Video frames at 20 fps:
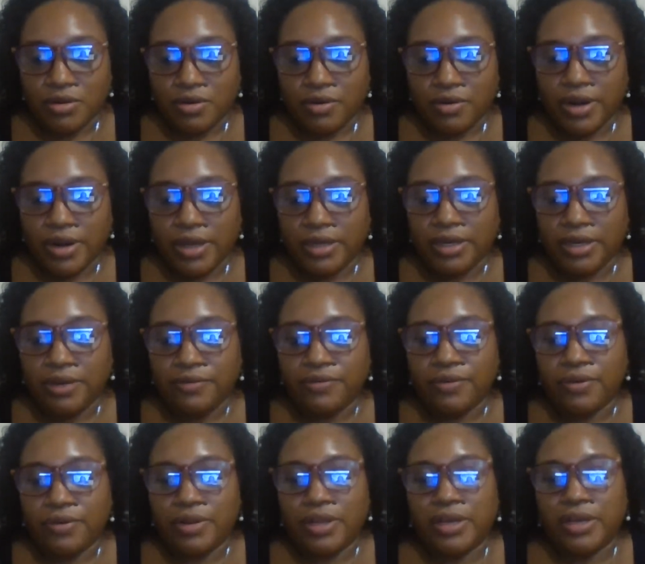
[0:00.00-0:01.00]
right if
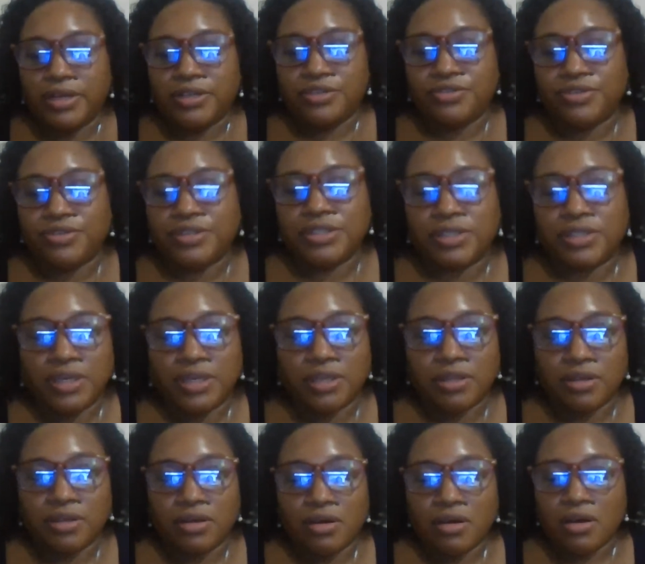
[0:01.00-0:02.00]
you all are
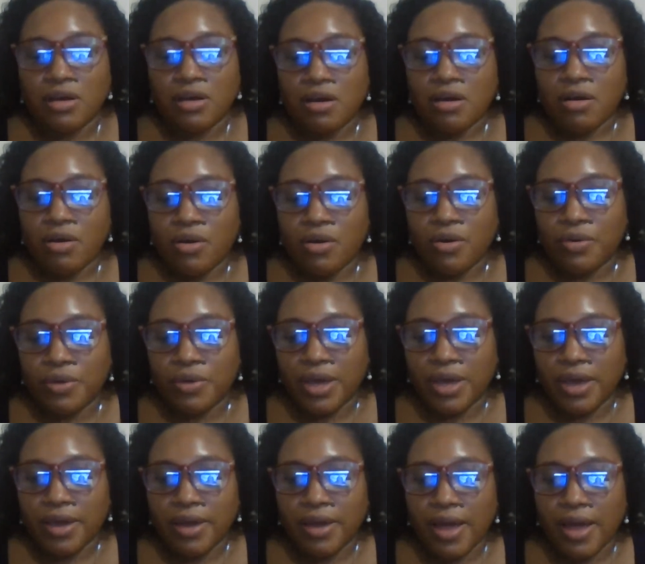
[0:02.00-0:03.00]
interested.
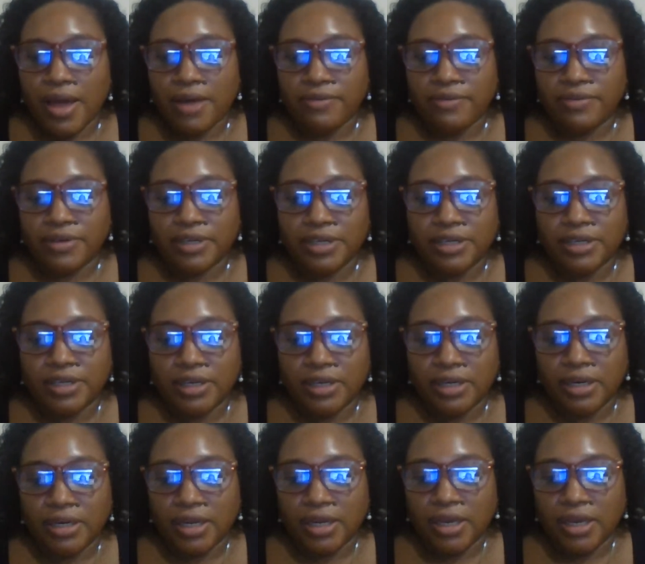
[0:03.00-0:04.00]
Okay, have a
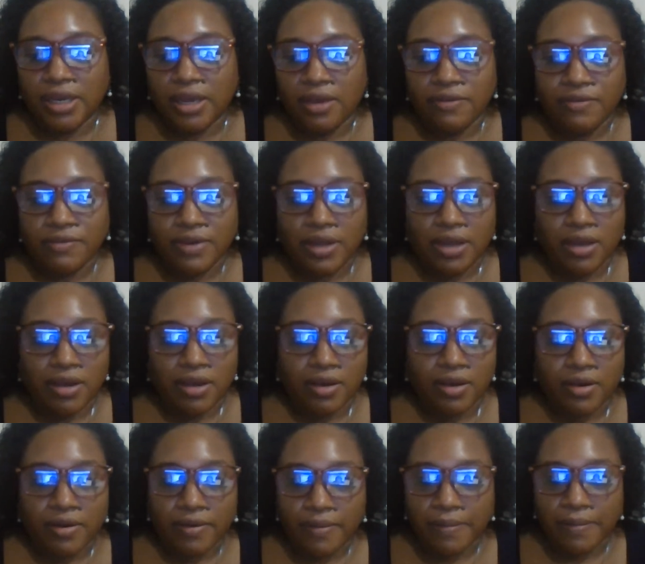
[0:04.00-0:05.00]
good
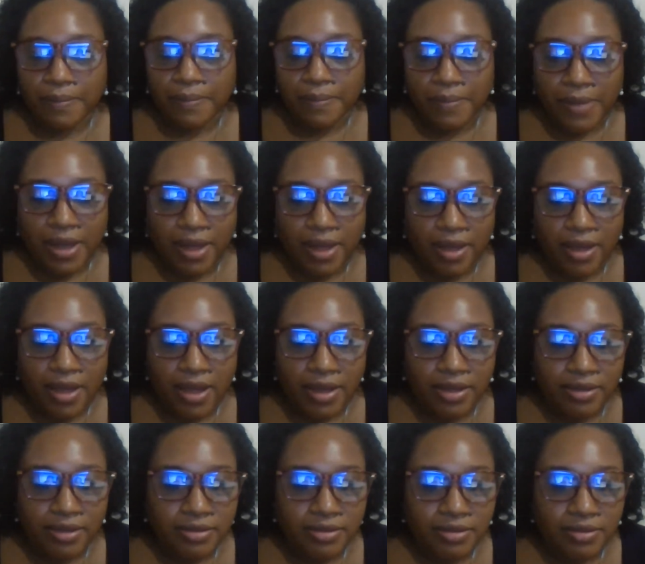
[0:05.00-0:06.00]
evening. Bye,
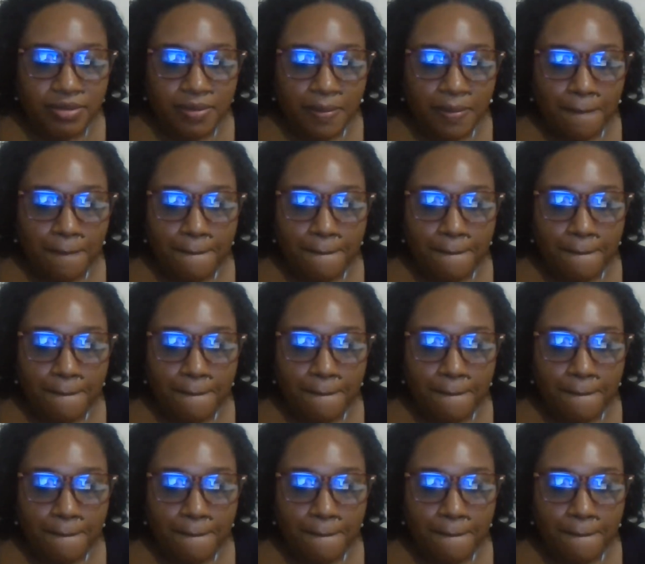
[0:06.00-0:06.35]
guys.